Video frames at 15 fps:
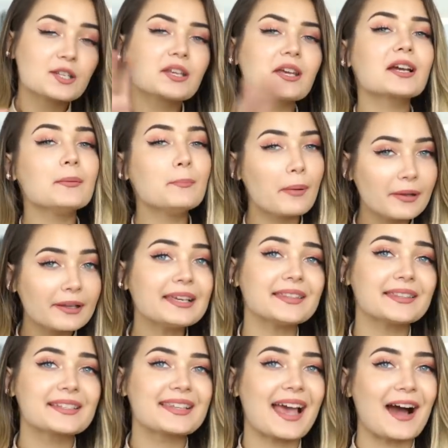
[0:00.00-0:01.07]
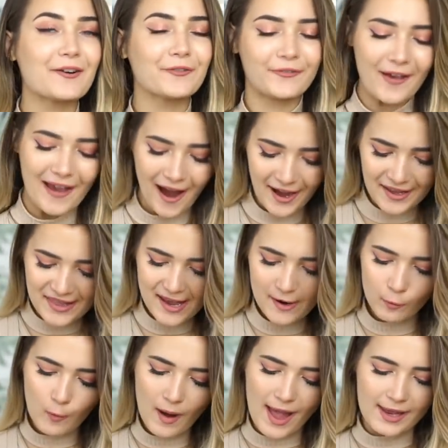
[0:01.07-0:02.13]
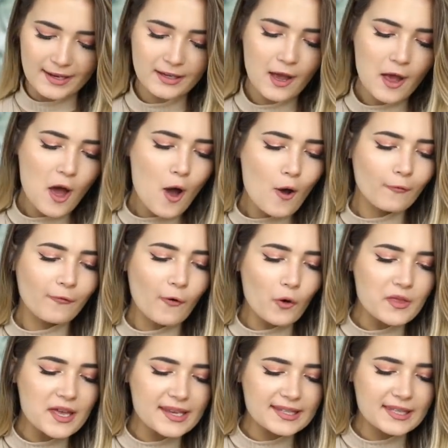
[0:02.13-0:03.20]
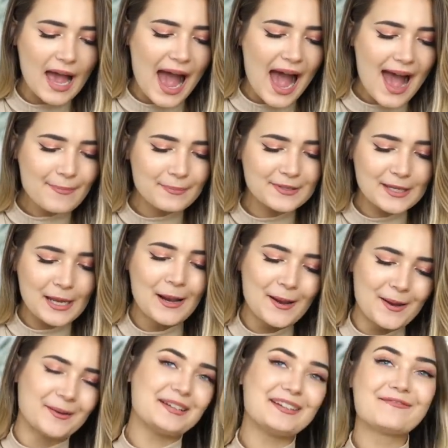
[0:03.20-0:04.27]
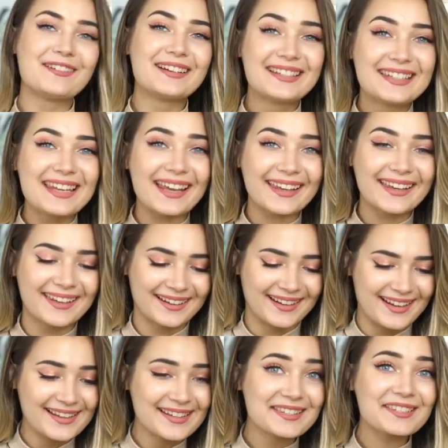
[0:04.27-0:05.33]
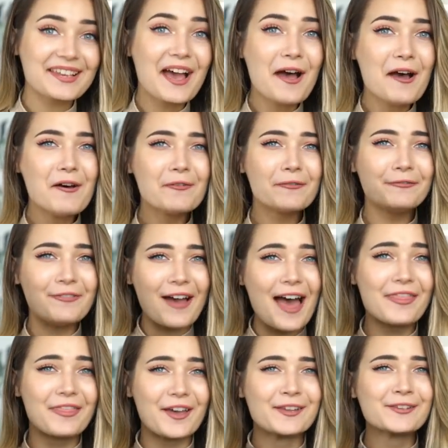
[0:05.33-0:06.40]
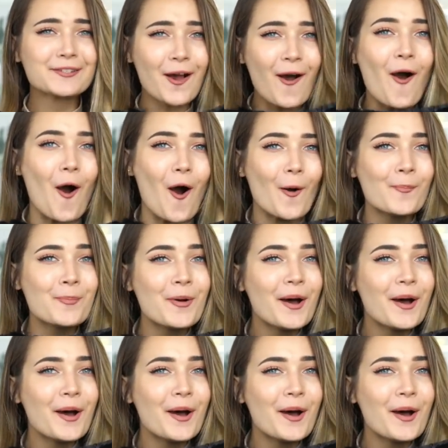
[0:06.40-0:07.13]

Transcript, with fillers: to complete this outfit, I then went for this absolutely ridiculous feather top.